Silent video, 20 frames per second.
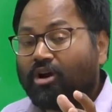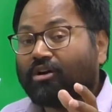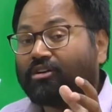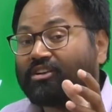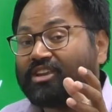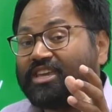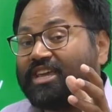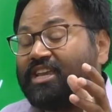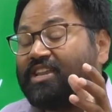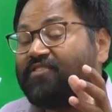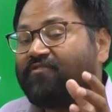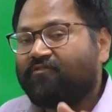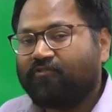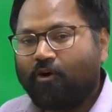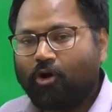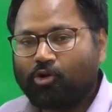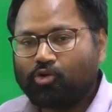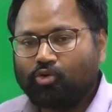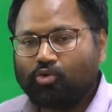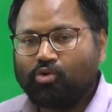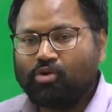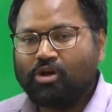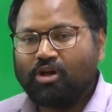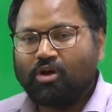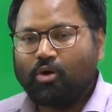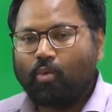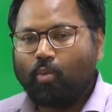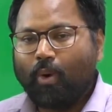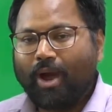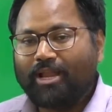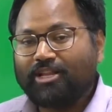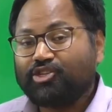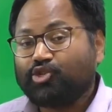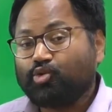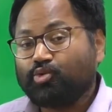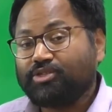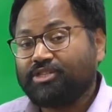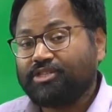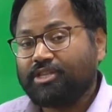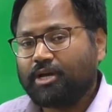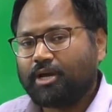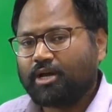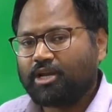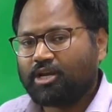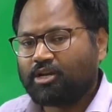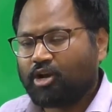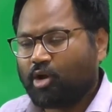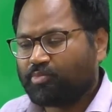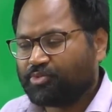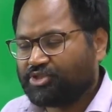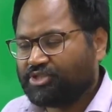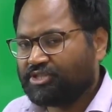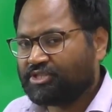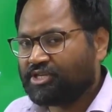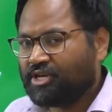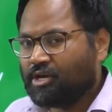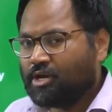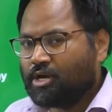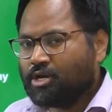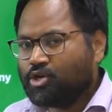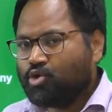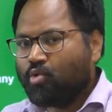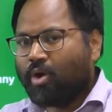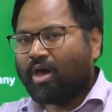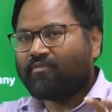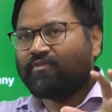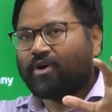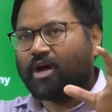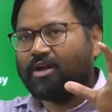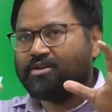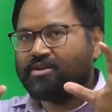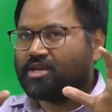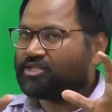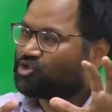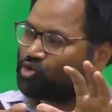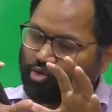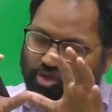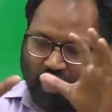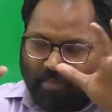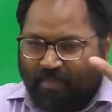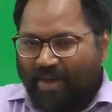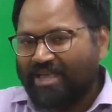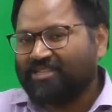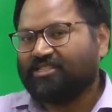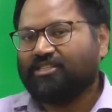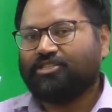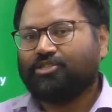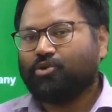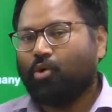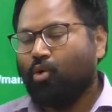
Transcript: really follow while choosing the correct options. You have understood the passage.